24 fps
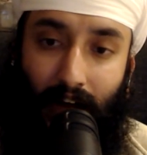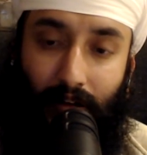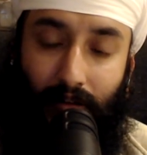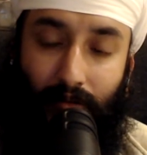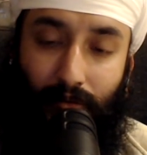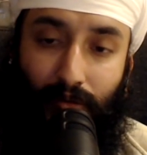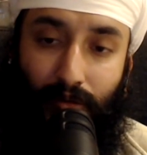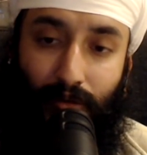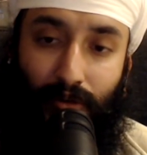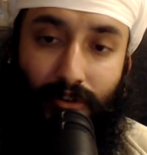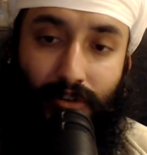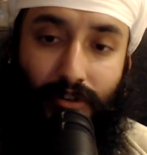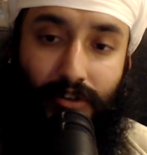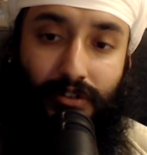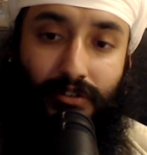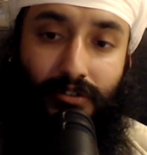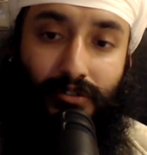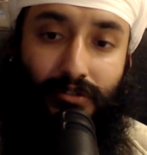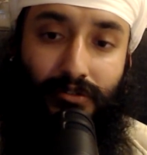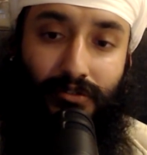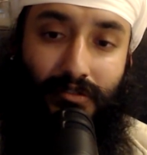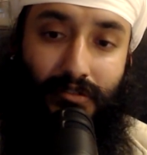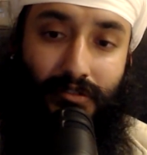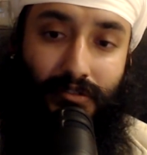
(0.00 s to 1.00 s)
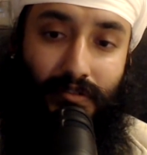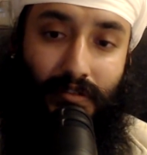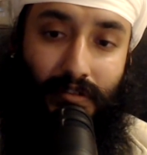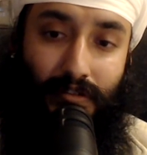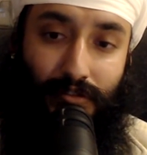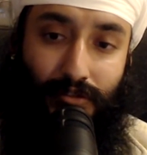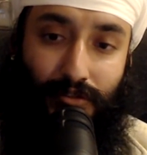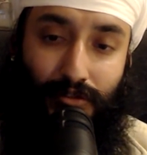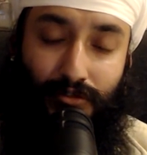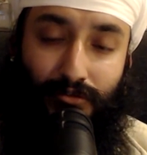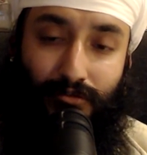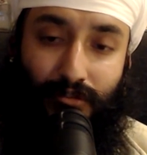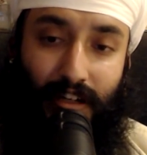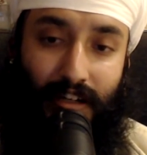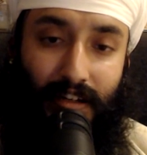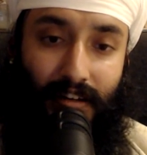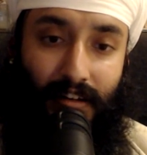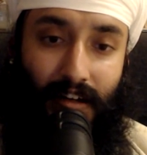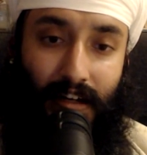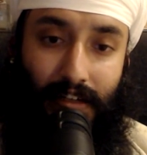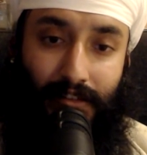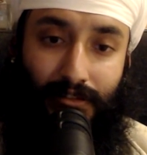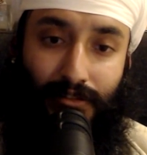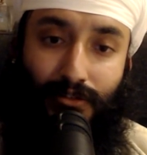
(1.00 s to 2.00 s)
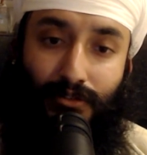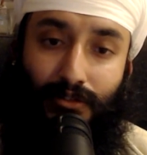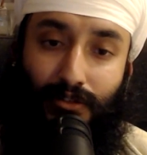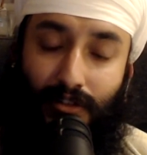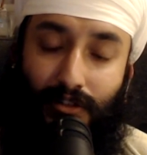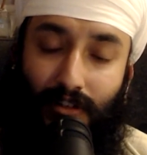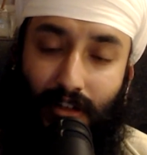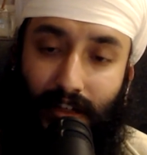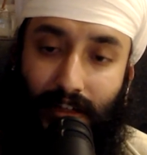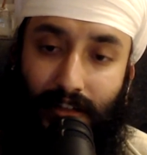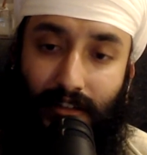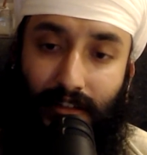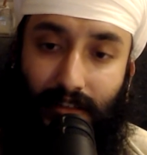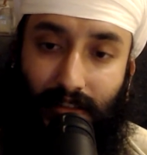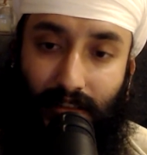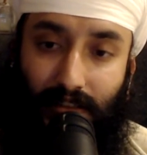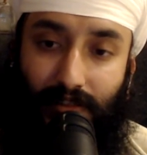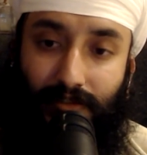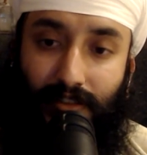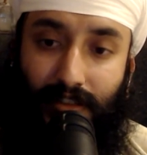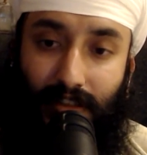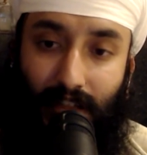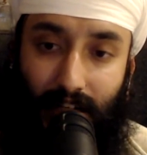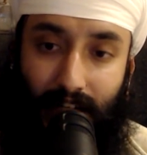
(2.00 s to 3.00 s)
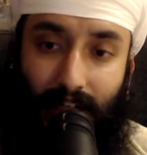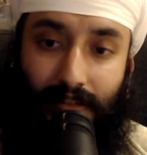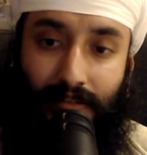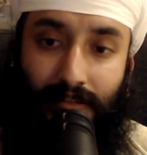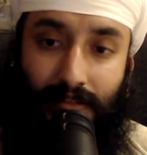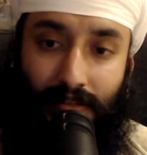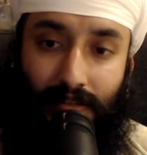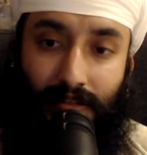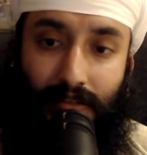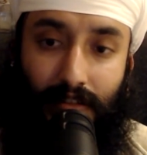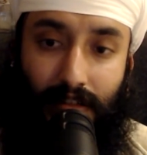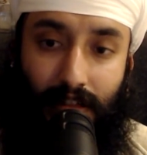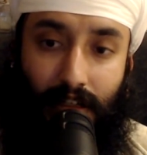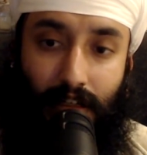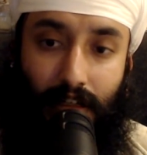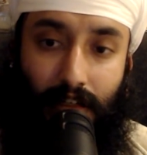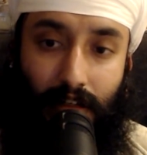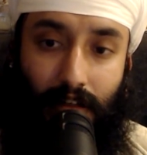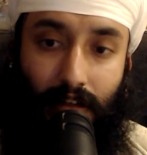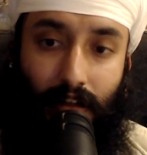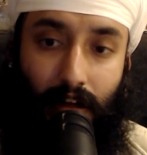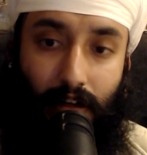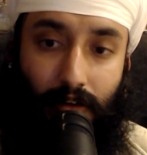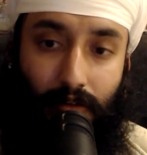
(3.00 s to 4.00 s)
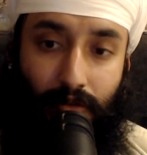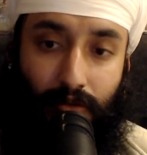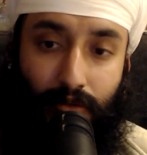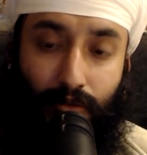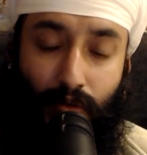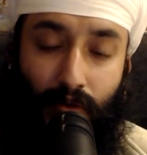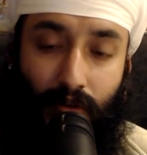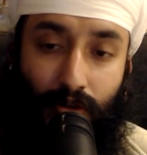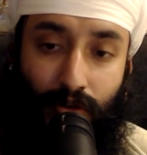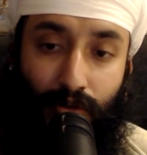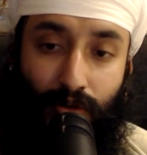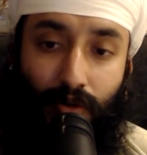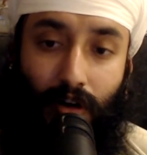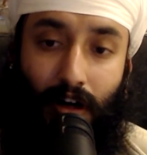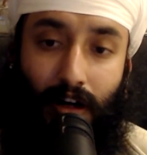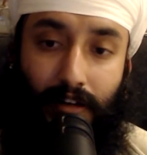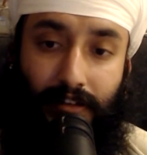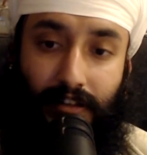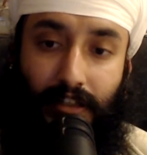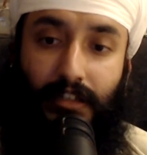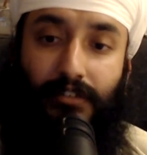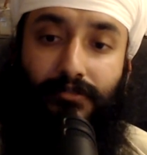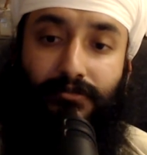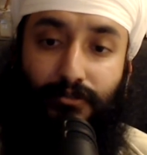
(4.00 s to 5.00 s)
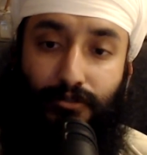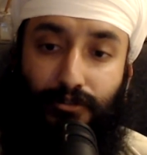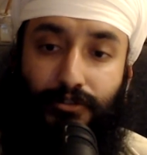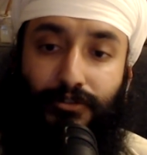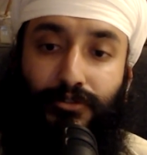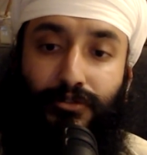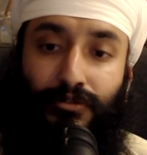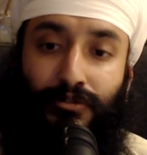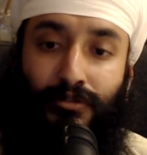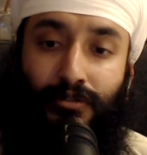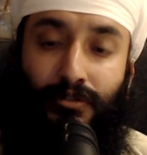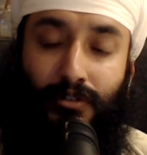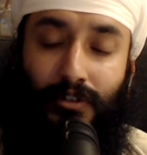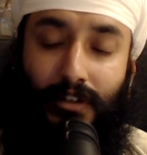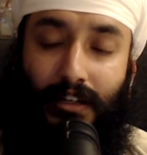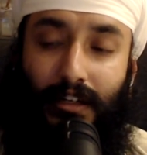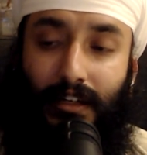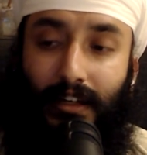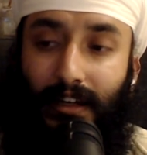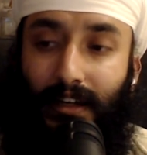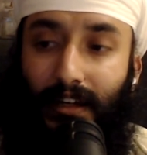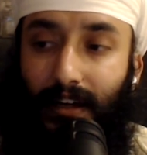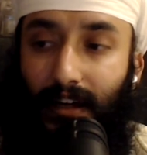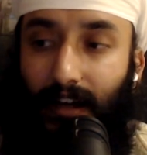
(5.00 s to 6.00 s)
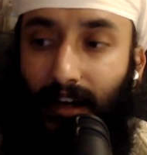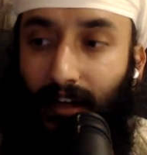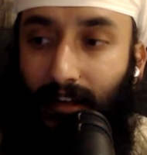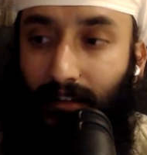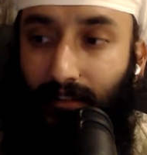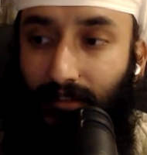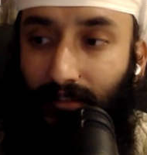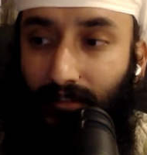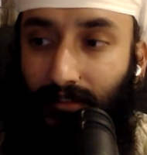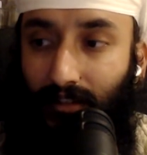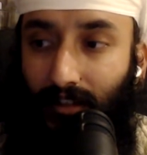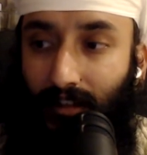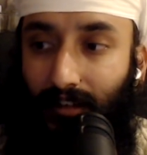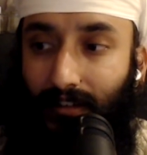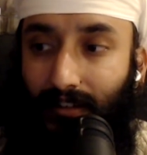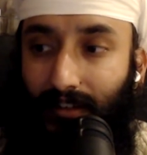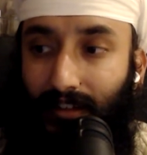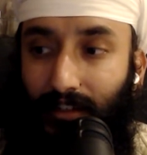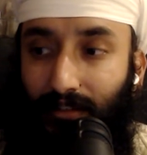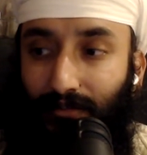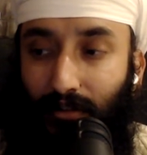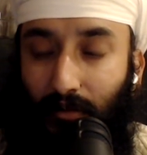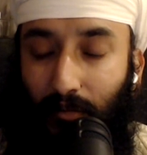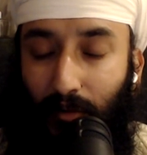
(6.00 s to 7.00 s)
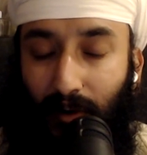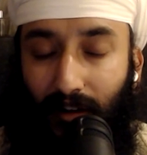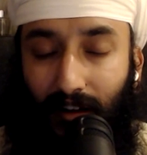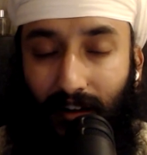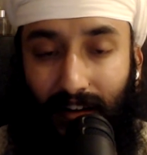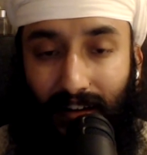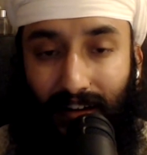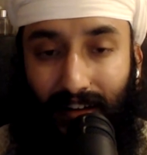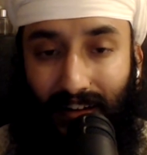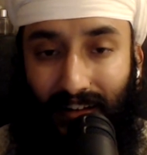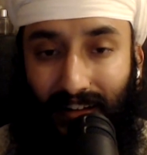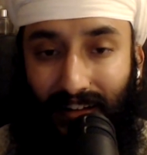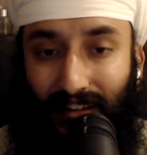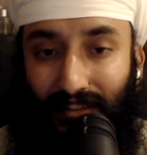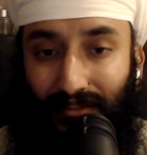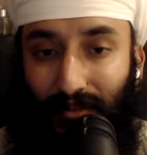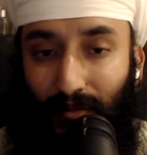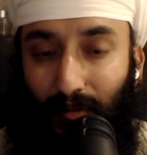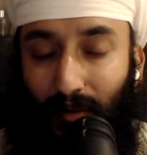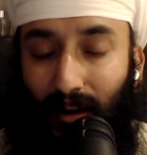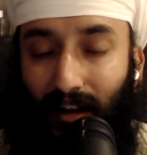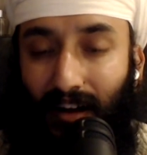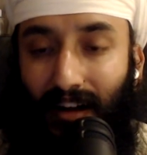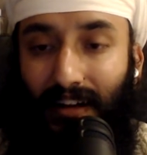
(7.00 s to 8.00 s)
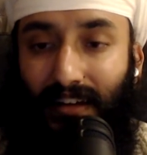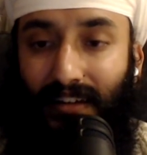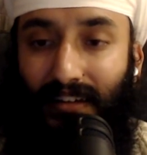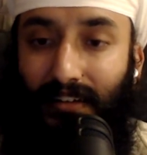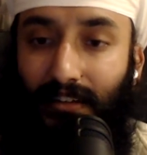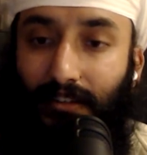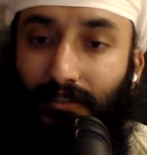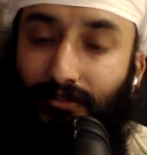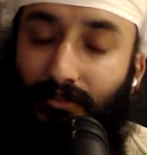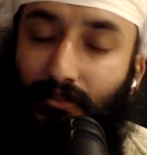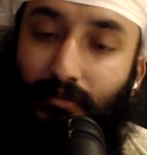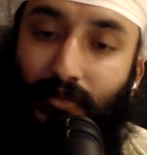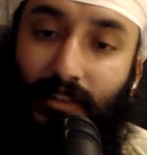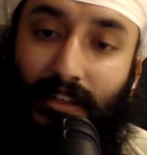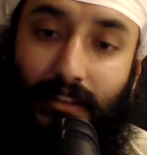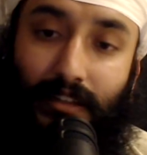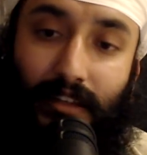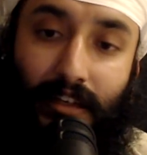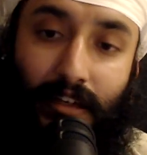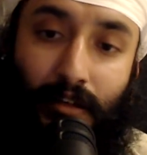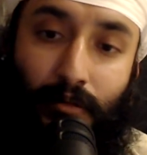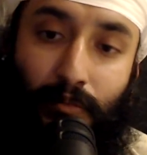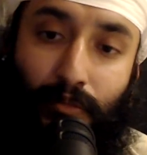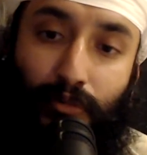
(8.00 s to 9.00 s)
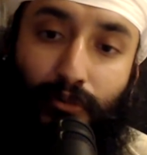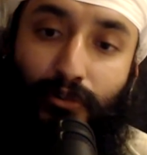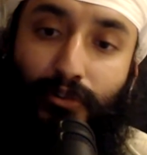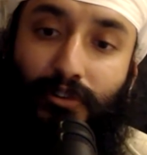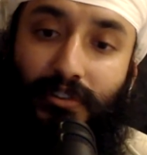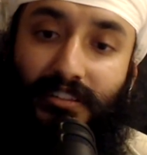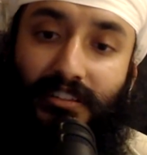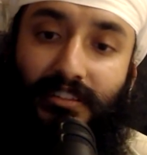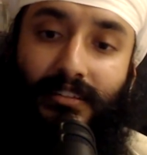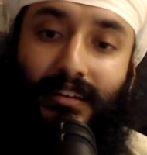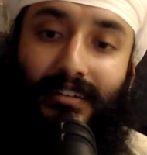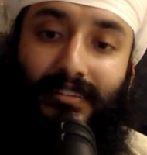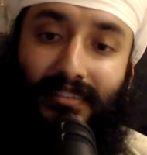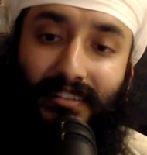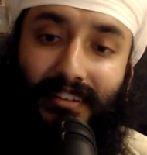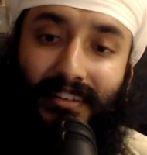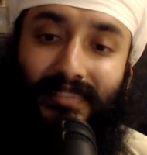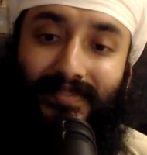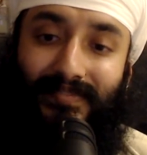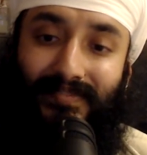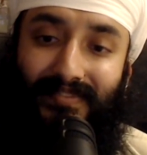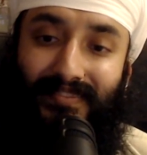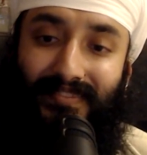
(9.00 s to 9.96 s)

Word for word: what do you, you realize Guru Nanak Dev Ji as? Like, who, who are they for you? Mm. And so he reply, and his reply is for me the Puran Sant.